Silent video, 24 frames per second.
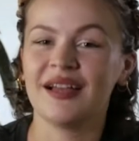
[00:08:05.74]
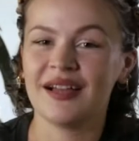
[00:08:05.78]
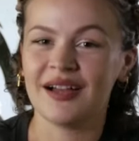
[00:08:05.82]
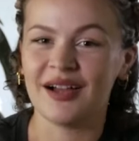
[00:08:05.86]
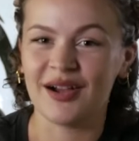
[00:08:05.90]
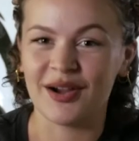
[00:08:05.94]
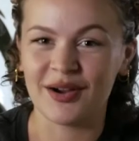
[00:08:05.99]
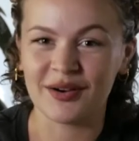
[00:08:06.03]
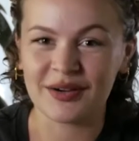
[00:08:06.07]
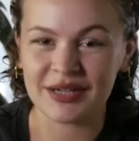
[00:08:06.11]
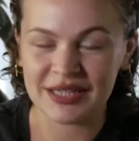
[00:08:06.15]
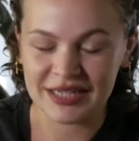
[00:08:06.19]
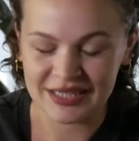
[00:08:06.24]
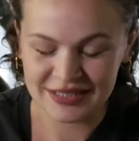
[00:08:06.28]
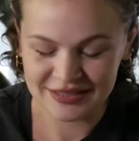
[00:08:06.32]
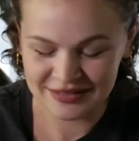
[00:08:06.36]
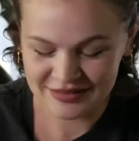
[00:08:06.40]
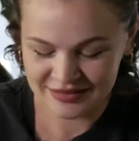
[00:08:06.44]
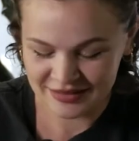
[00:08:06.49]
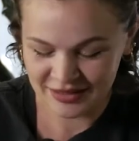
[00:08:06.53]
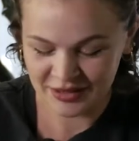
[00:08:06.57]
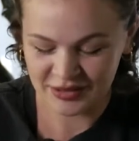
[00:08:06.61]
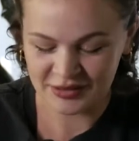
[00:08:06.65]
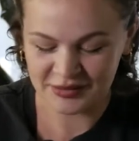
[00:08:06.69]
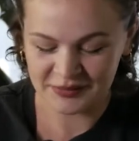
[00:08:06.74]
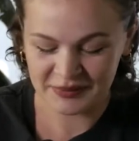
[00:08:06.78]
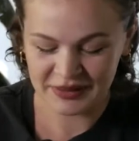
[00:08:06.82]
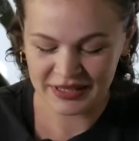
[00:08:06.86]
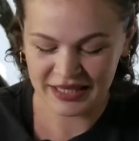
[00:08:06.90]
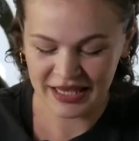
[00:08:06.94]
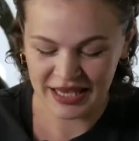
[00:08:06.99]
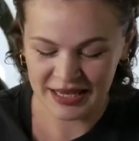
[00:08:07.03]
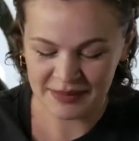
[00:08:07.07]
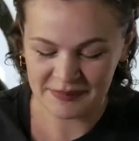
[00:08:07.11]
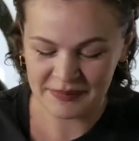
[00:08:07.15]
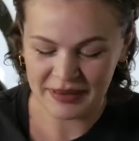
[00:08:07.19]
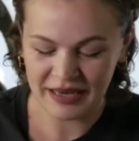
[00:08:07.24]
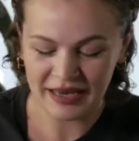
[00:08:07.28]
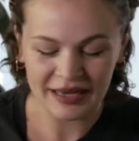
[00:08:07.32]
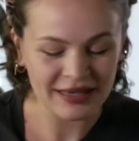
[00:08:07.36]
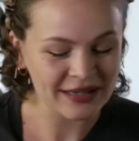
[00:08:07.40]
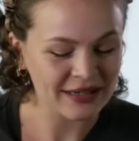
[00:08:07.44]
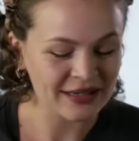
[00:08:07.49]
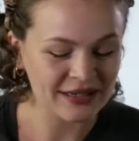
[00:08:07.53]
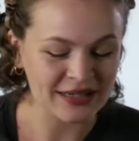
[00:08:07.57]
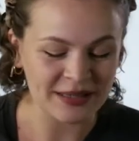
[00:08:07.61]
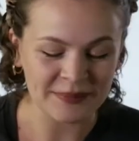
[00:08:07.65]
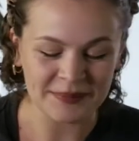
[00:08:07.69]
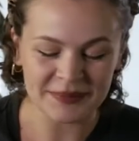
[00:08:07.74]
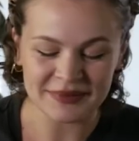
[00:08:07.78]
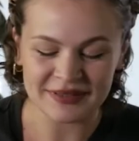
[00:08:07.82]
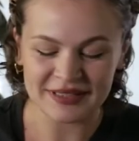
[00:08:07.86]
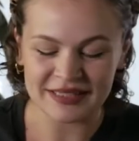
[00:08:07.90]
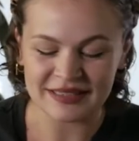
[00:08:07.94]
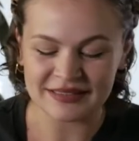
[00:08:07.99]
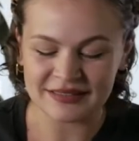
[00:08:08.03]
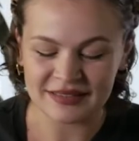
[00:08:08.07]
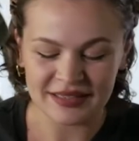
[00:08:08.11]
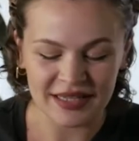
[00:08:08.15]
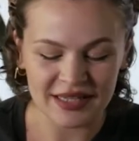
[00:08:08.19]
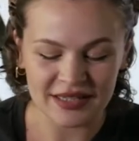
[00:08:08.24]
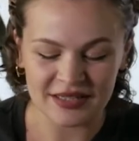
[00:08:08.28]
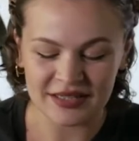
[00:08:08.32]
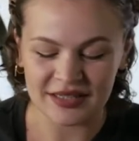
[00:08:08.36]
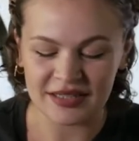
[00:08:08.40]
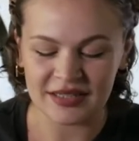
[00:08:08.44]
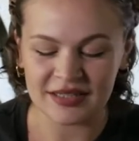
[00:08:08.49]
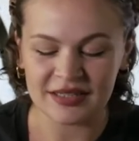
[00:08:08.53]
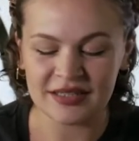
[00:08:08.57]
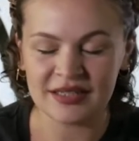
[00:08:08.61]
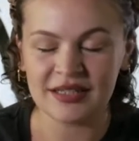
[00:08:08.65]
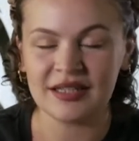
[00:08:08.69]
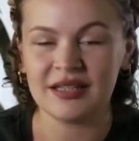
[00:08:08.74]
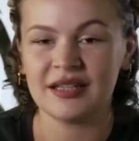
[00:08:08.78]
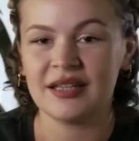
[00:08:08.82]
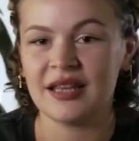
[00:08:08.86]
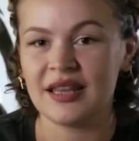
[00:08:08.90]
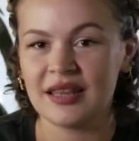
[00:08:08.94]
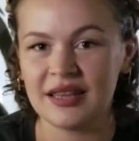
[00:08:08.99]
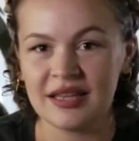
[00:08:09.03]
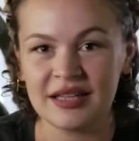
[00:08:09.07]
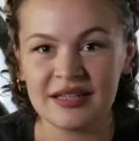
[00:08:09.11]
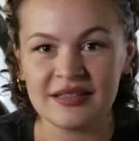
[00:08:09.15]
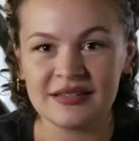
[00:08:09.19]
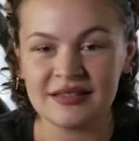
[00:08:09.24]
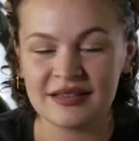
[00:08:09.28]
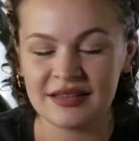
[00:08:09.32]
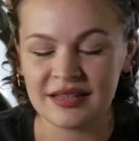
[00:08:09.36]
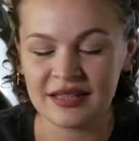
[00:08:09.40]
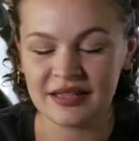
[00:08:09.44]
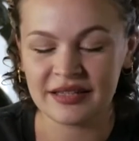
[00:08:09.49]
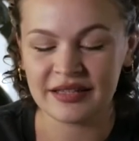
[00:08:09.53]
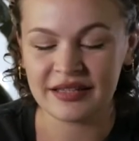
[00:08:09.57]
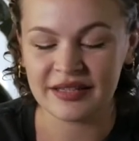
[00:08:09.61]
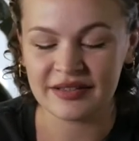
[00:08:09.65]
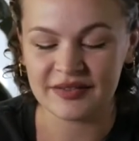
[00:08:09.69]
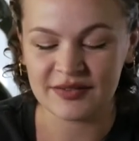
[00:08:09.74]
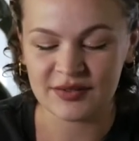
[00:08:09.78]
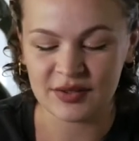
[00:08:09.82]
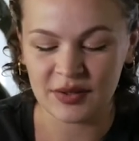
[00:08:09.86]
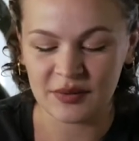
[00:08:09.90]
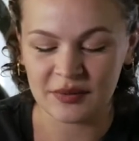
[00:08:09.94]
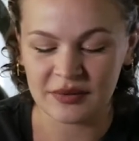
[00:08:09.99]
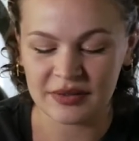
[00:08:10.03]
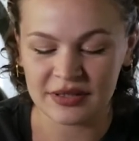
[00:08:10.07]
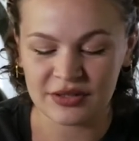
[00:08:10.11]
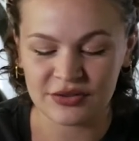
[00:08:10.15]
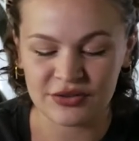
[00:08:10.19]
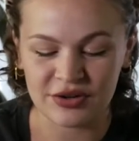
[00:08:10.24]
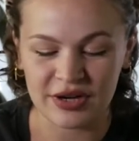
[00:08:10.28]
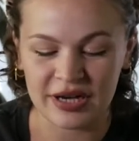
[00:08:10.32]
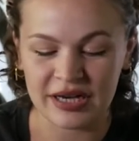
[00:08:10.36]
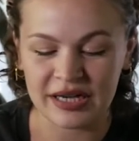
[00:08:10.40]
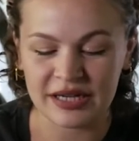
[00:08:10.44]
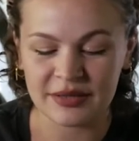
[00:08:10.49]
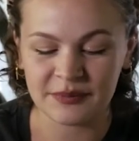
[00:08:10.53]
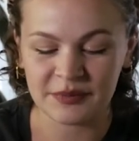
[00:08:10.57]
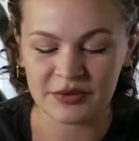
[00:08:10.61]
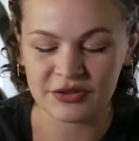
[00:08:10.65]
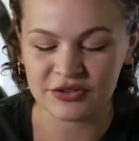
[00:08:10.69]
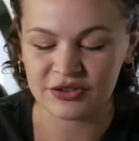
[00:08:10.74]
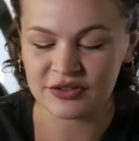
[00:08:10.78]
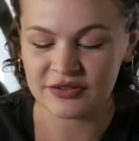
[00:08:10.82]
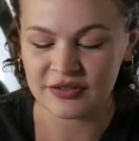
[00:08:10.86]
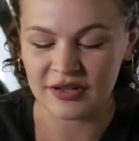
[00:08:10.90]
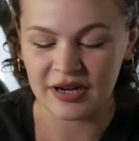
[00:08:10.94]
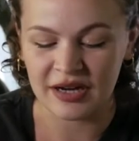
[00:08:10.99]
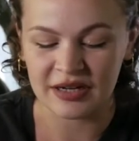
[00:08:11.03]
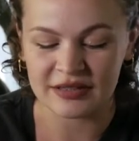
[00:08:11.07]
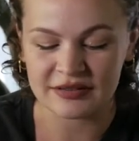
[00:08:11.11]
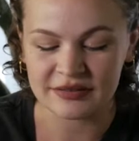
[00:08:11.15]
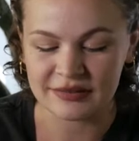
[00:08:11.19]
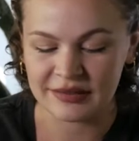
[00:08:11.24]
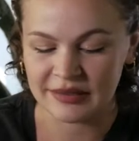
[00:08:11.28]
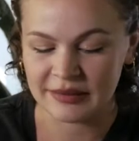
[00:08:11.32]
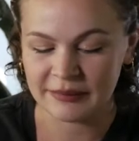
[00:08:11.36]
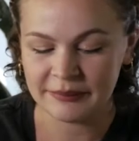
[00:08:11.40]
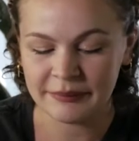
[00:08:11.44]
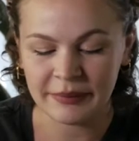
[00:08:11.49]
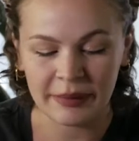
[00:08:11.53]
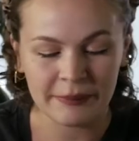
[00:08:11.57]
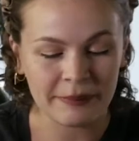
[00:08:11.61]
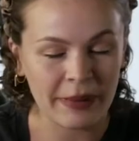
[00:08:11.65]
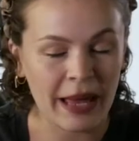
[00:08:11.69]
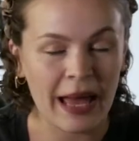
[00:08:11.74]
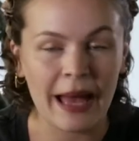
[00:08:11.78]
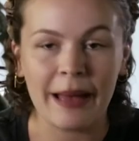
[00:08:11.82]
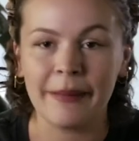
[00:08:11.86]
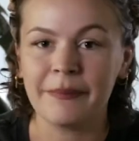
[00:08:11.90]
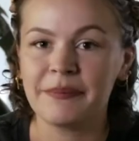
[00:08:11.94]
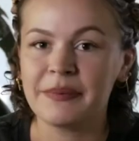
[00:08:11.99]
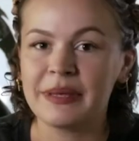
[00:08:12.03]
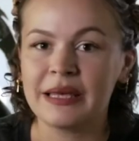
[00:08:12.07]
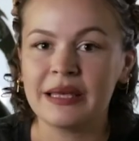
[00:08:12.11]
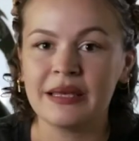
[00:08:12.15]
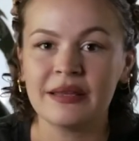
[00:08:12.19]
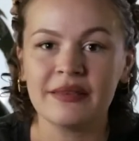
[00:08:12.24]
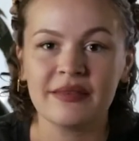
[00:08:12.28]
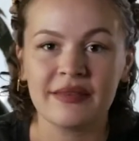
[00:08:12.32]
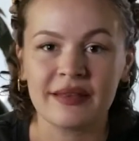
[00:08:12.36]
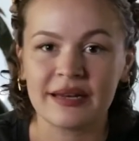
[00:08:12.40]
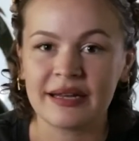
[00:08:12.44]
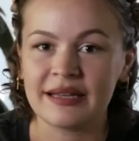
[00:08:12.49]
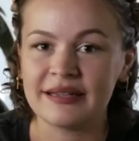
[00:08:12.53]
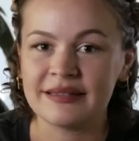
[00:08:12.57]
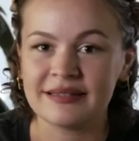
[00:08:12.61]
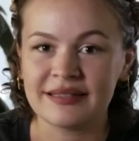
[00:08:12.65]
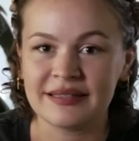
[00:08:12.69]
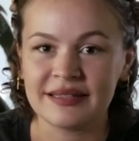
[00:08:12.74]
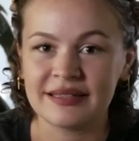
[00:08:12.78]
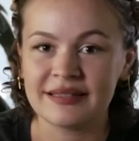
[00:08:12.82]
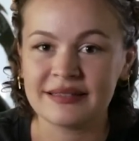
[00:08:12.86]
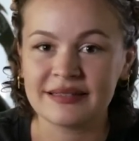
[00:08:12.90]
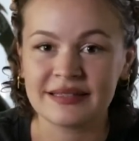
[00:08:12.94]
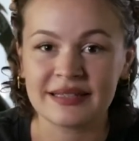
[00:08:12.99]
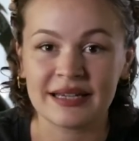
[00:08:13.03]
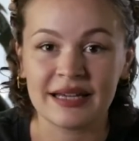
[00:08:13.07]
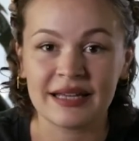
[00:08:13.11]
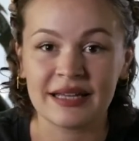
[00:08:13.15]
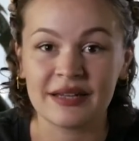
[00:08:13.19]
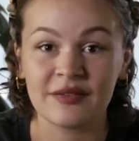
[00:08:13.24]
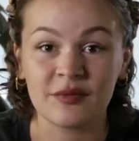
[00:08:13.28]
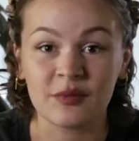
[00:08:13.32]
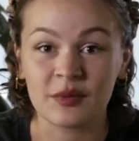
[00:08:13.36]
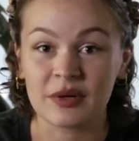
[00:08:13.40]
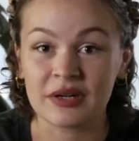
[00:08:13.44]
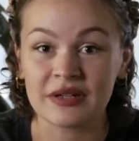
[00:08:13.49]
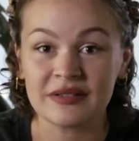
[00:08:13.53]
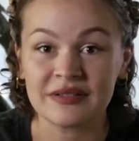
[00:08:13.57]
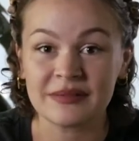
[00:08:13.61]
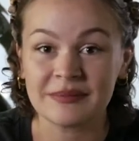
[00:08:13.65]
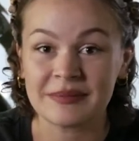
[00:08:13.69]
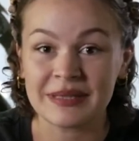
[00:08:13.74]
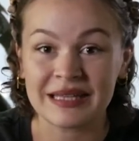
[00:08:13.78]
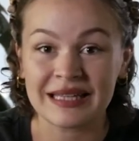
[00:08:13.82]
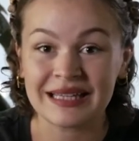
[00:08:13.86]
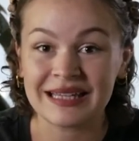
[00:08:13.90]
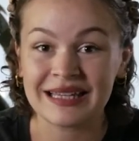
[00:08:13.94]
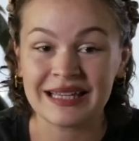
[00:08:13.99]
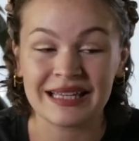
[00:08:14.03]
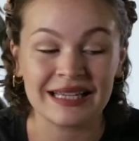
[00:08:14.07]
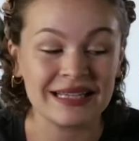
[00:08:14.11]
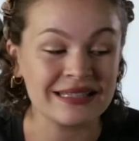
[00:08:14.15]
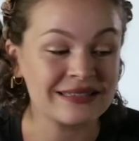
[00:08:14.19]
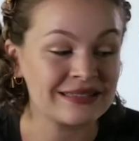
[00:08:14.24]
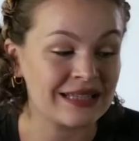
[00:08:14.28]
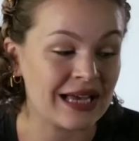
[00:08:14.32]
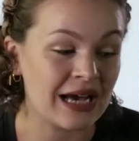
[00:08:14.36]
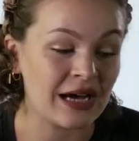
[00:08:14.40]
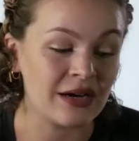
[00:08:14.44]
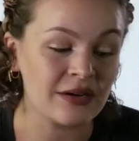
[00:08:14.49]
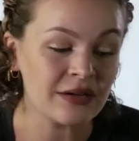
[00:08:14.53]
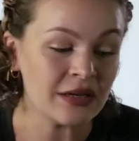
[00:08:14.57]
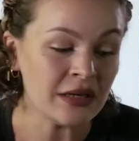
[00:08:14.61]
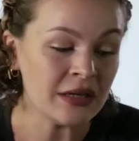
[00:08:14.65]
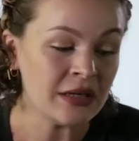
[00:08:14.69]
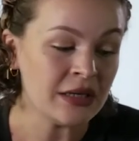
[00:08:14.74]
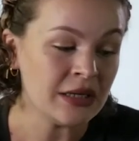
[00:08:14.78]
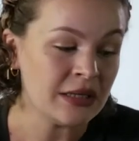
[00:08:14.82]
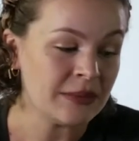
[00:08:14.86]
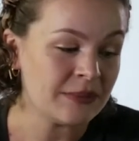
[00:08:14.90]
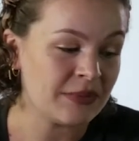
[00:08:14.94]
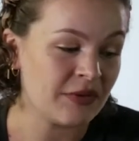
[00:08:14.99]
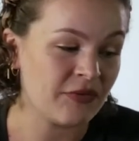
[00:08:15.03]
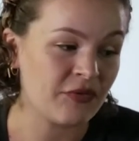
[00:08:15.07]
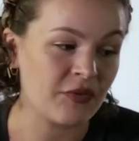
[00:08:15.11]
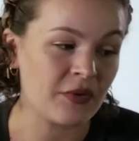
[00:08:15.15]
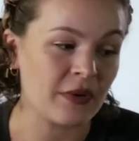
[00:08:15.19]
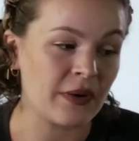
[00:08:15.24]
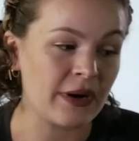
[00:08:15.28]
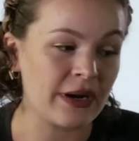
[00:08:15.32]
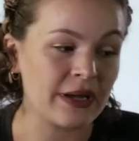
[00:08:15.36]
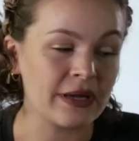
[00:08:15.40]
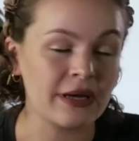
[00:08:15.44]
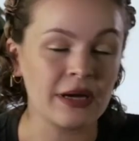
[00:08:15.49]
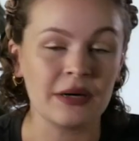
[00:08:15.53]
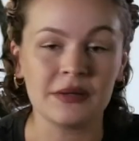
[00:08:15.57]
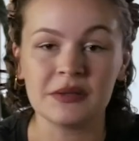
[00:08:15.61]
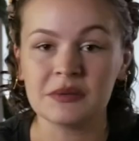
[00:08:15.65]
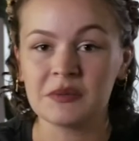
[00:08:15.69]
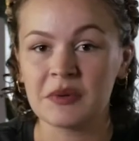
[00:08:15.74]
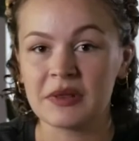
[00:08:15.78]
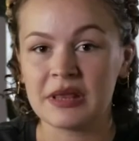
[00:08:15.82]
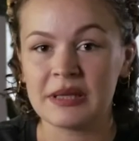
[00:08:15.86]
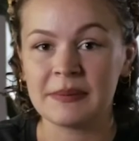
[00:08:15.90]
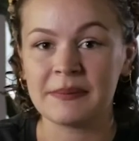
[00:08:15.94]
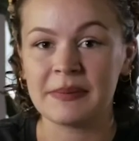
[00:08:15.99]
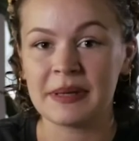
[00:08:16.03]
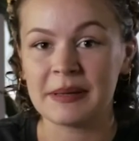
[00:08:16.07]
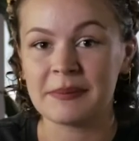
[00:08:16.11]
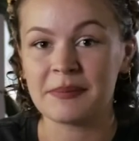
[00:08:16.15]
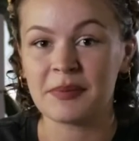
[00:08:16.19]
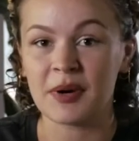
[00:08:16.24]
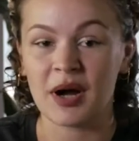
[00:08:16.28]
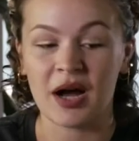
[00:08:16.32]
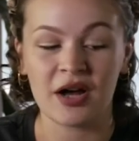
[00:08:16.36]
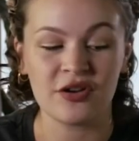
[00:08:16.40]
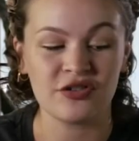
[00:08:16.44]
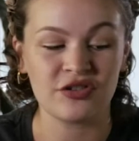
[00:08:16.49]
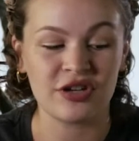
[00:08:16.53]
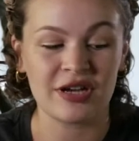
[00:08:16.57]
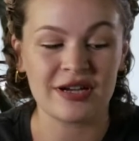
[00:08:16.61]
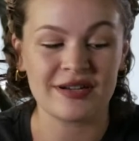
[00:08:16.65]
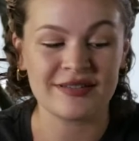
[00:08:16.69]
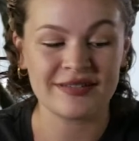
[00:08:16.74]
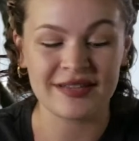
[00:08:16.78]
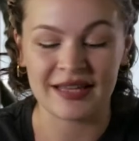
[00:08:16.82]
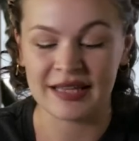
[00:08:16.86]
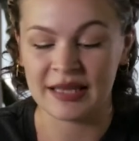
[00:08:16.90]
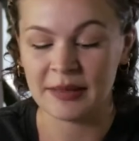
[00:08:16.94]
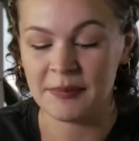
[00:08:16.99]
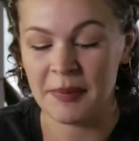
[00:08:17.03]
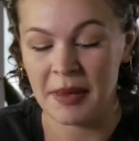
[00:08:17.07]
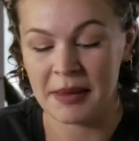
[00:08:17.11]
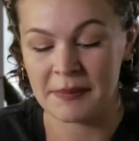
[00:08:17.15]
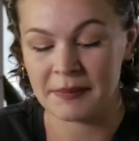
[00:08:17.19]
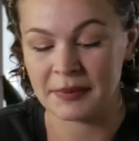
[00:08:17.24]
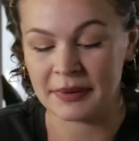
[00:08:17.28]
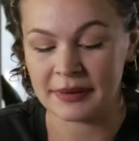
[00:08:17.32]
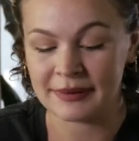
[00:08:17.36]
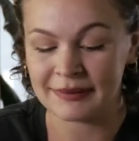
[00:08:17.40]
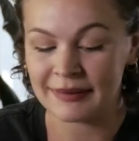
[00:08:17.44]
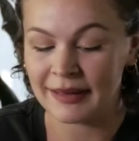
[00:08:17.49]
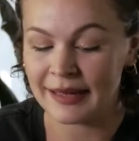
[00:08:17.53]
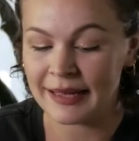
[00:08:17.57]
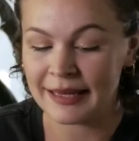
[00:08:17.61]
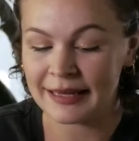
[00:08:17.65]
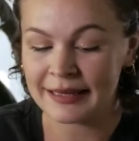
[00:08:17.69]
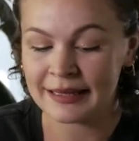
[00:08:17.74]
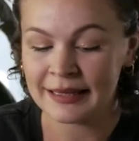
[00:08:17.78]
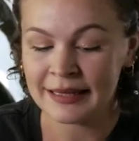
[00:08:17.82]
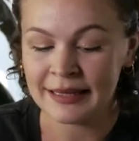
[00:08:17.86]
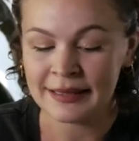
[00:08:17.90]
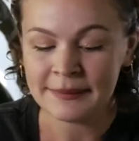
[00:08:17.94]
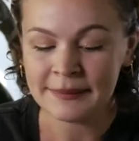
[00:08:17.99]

All right, so we came back a couple days later. This thing has totally dried, which is awesome. I'm happy that I did it to kind of work some of the kinks out before I go in with the big project and the paper clay.